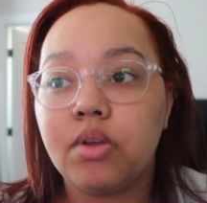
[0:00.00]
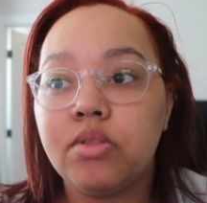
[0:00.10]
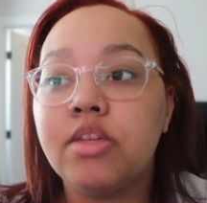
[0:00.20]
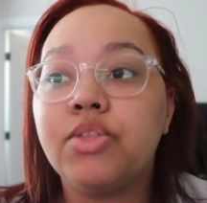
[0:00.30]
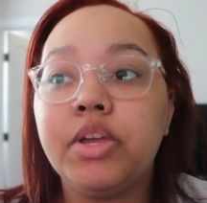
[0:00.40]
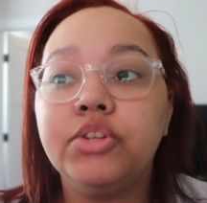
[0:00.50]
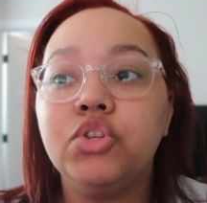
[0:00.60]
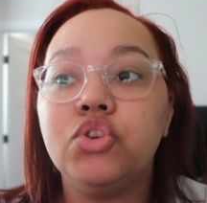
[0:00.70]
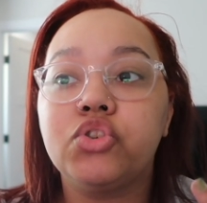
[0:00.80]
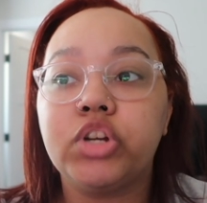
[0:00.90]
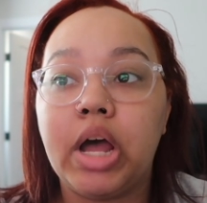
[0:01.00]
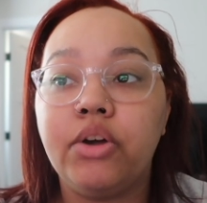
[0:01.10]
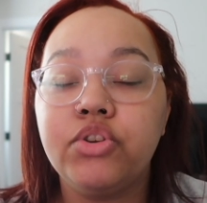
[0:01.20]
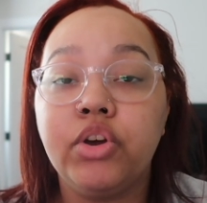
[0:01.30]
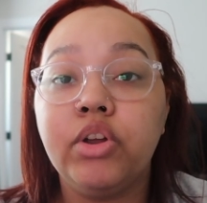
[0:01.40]
the things in your
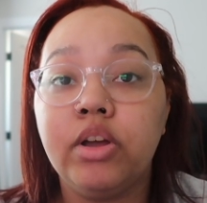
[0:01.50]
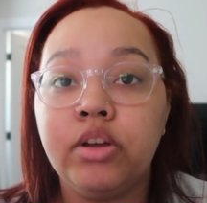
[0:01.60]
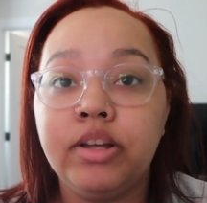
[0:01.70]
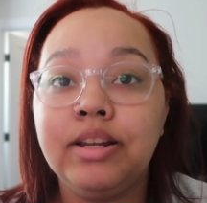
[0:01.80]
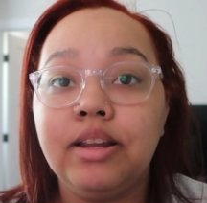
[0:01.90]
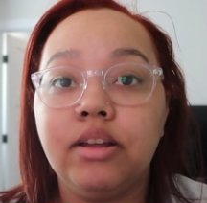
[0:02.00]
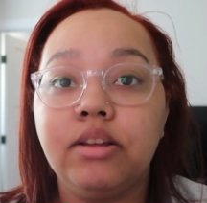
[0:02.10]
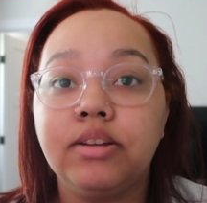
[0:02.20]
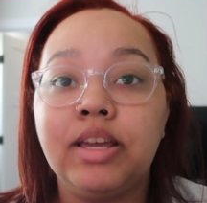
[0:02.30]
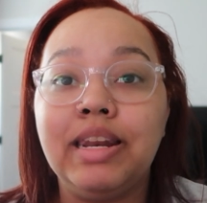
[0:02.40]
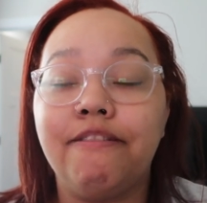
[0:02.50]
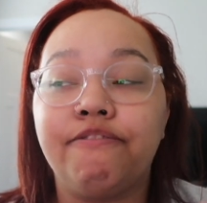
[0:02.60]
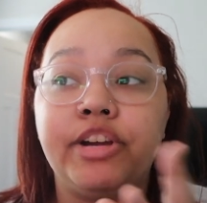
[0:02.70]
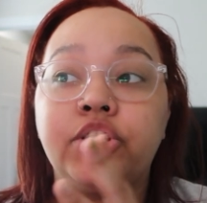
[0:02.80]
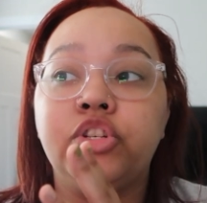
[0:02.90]
childhood can
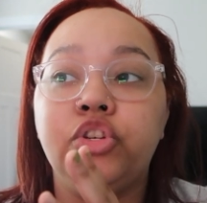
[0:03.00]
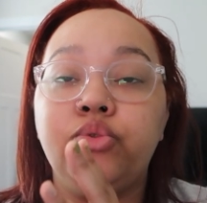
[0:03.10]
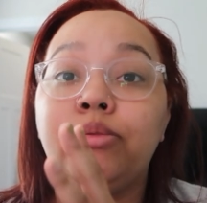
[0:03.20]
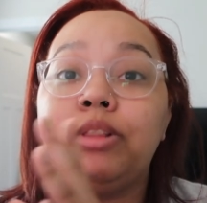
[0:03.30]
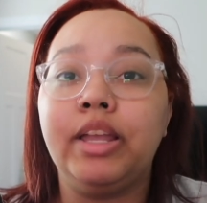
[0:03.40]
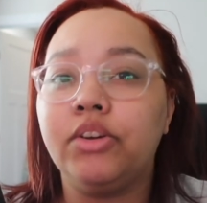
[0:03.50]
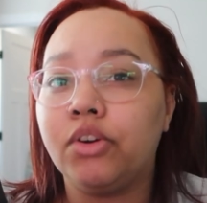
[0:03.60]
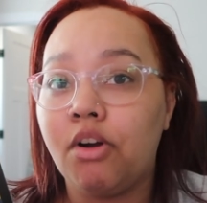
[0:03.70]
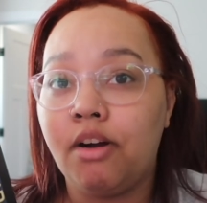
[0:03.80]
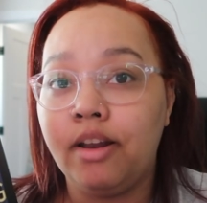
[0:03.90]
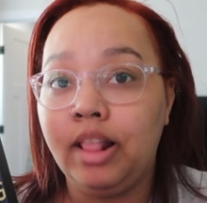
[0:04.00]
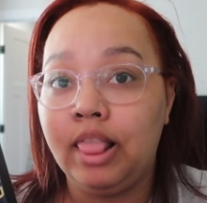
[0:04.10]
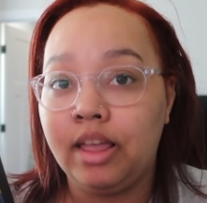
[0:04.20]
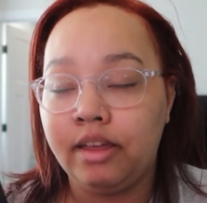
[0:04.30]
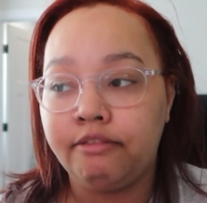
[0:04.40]
affect you later on in
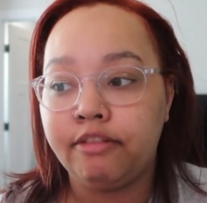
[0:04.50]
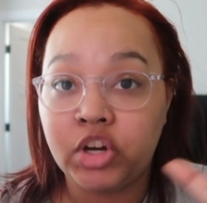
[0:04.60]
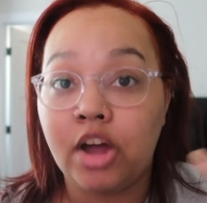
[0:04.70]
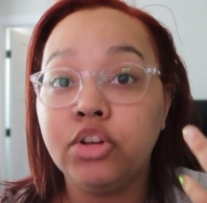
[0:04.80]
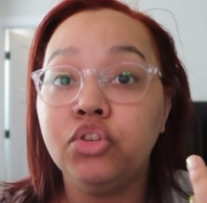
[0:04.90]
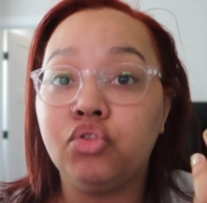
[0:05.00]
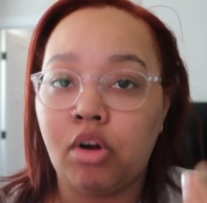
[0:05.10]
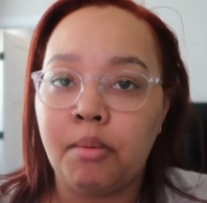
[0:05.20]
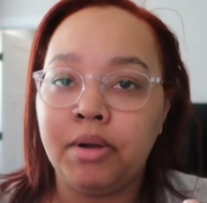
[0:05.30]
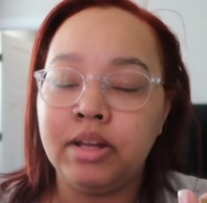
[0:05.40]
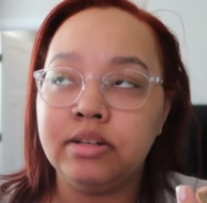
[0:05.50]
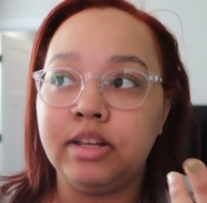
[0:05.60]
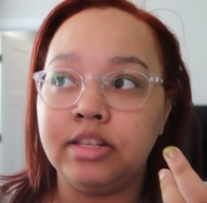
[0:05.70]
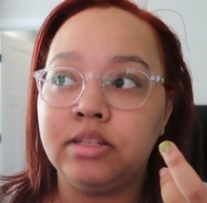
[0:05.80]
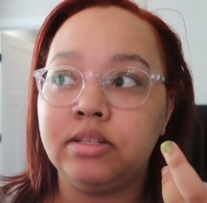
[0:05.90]
life. Childhood drama
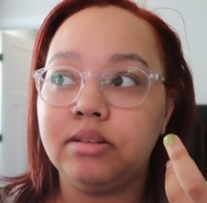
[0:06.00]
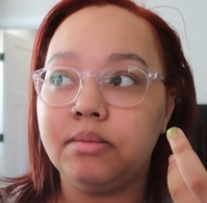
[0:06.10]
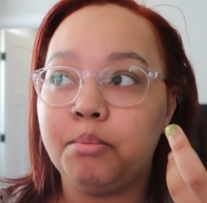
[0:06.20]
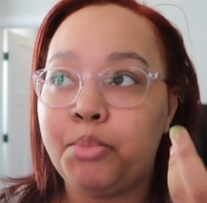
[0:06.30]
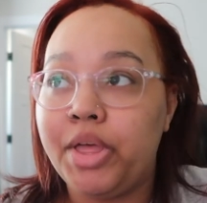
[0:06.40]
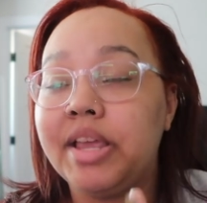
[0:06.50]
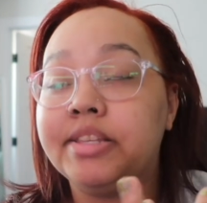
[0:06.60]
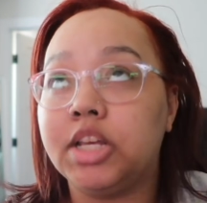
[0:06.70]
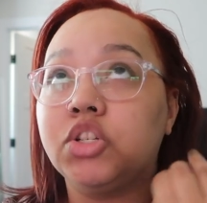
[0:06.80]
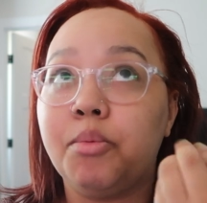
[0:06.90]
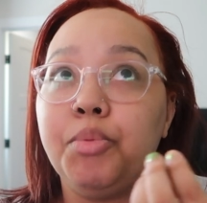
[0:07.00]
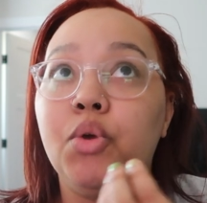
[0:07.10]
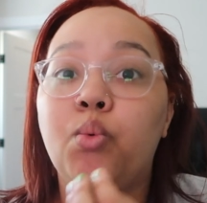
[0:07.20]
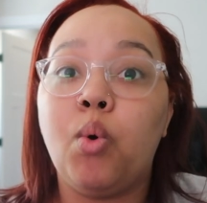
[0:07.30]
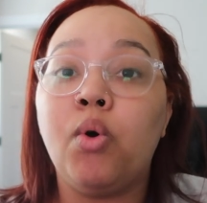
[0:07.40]
does play such a
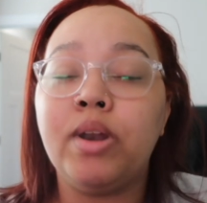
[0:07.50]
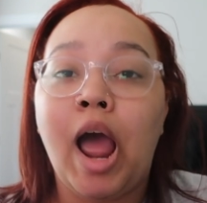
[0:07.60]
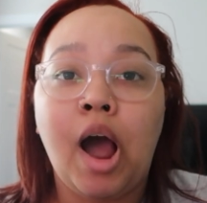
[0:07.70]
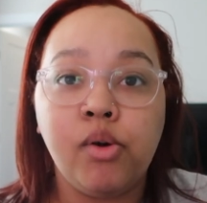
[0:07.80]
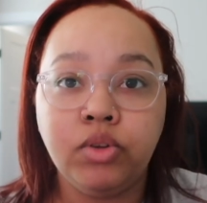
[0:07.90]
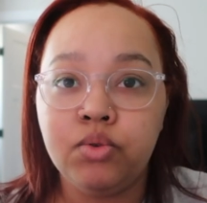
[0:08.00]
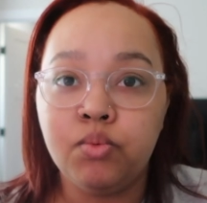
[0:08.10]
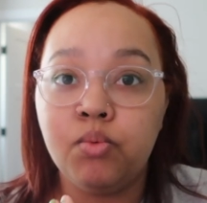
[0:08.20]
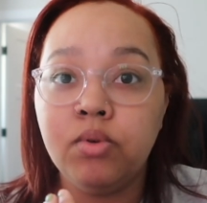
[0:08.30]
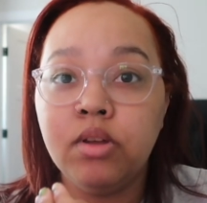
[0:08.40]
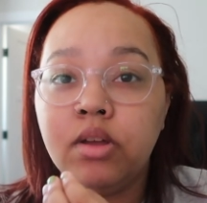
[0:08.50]
big role in how you